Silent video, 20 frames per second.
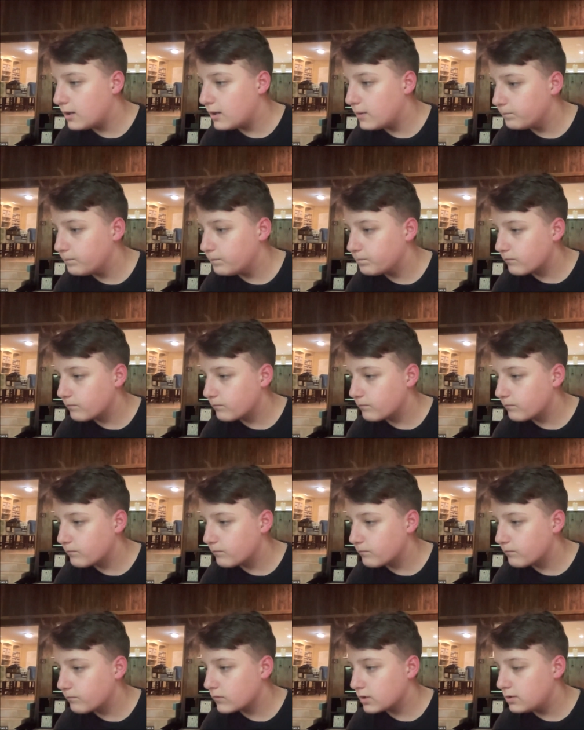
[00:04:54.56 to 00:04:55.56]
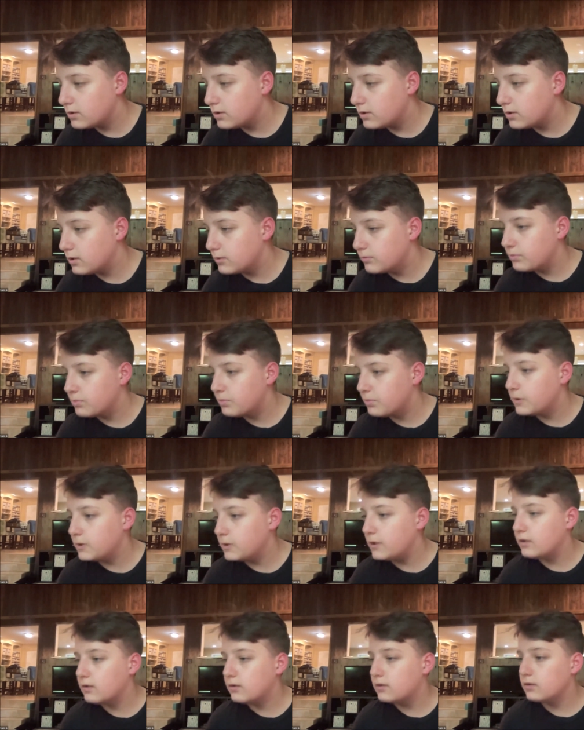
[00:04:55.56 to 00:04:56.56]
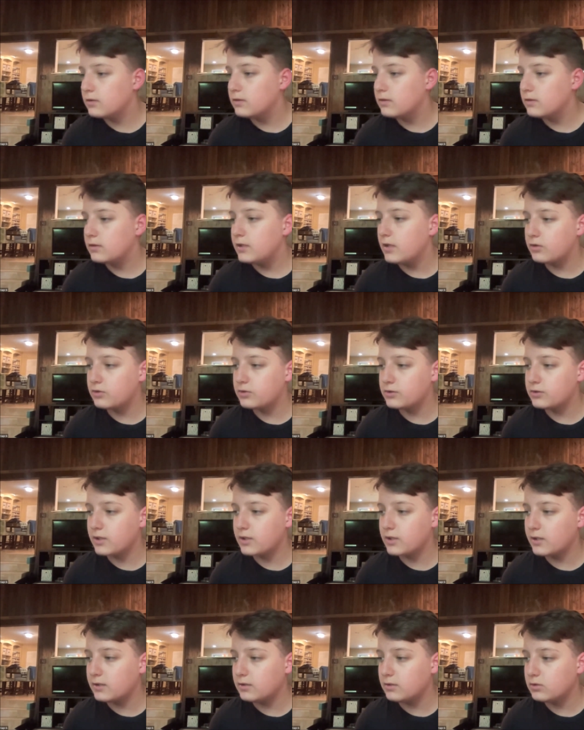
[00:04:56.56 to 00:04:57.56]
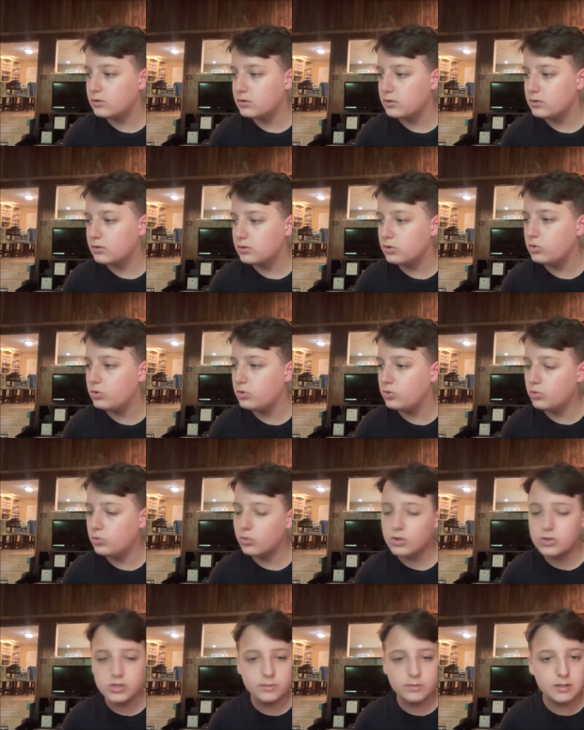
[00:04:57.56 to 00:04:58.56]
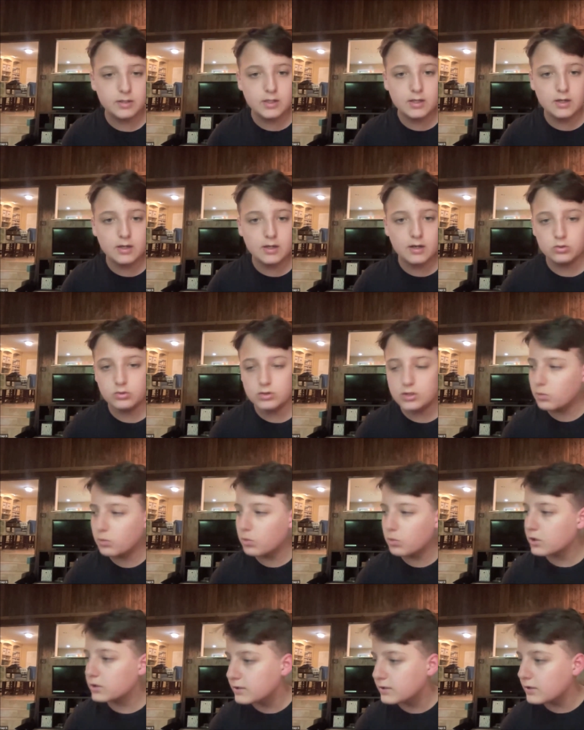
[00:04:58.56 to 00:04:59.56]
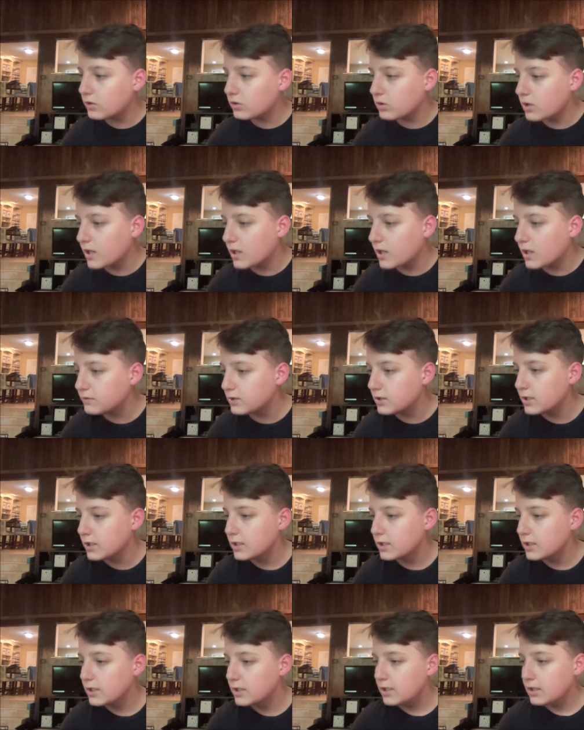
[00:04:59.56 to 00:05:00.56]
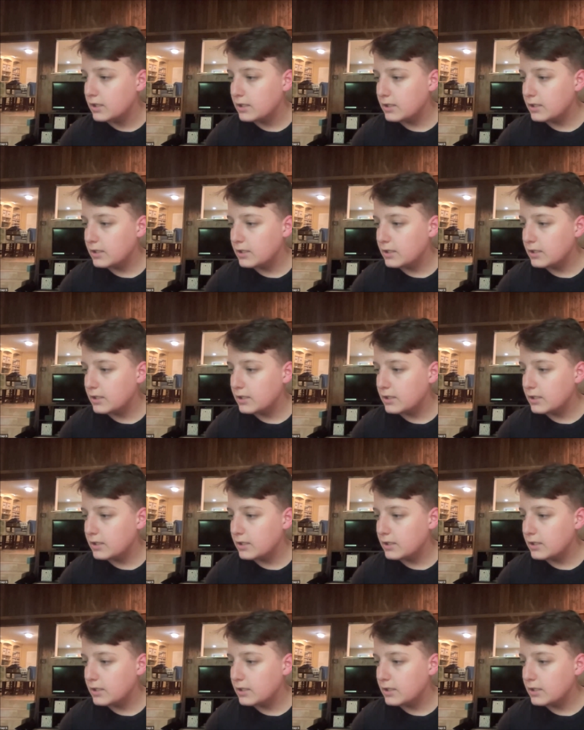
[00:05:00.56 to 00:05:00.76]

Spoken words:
But then the other side, who worshiped the God who did works in their lives,